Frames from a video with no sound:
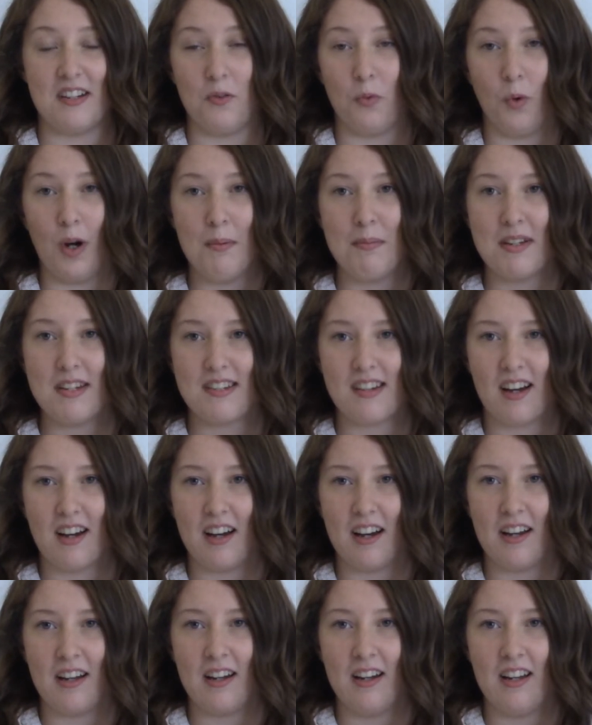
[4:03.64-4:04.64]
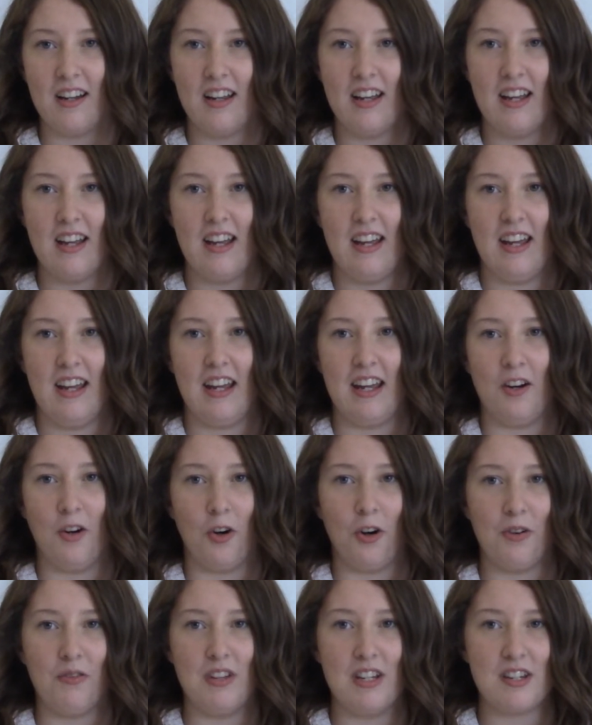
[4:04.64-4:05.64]
WebAssign and
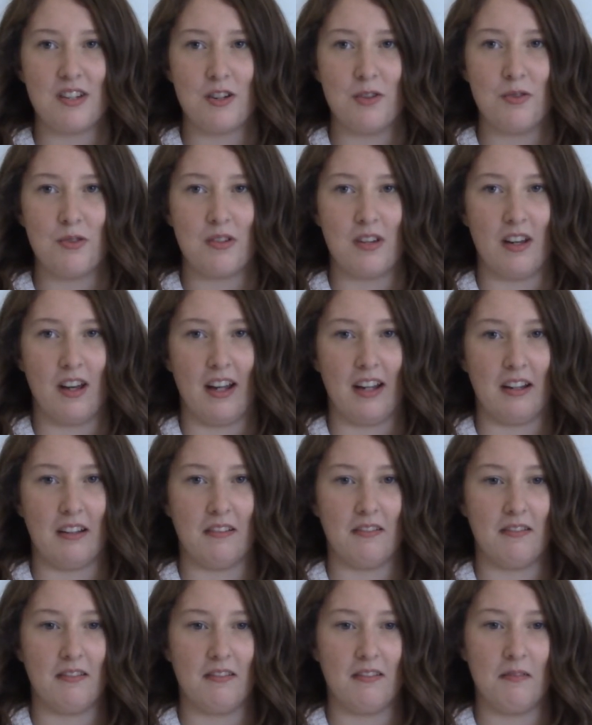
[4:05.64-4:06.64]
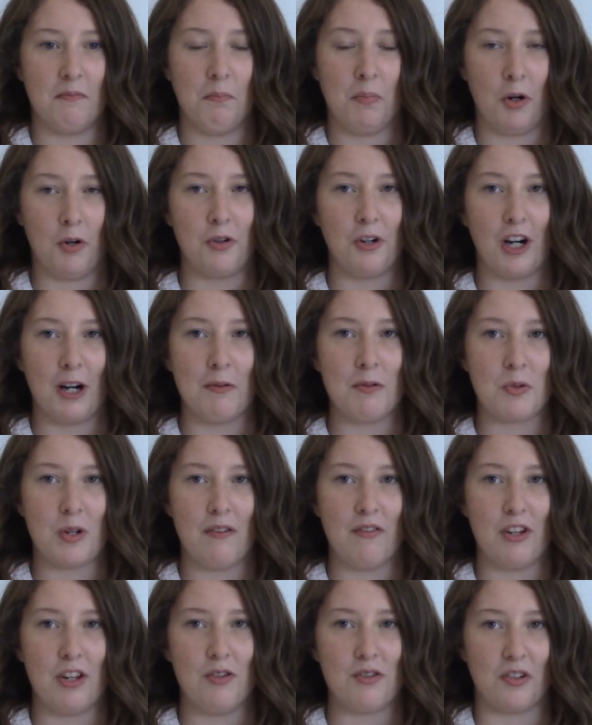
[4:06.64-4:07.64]
all these new programs we have
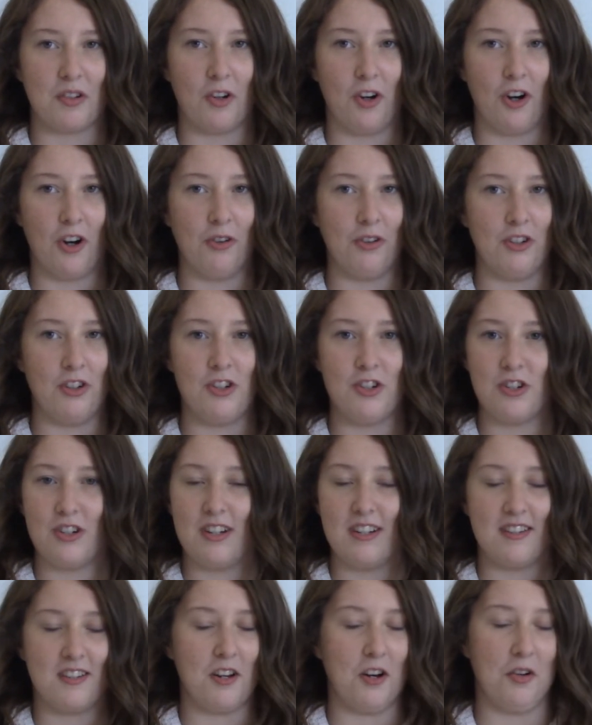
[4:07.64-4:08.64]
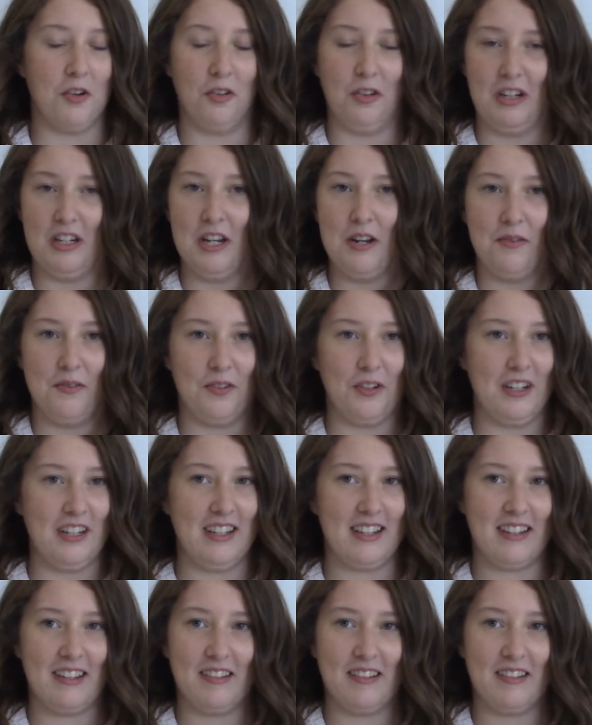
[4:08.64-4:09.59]
to use in college is totally different.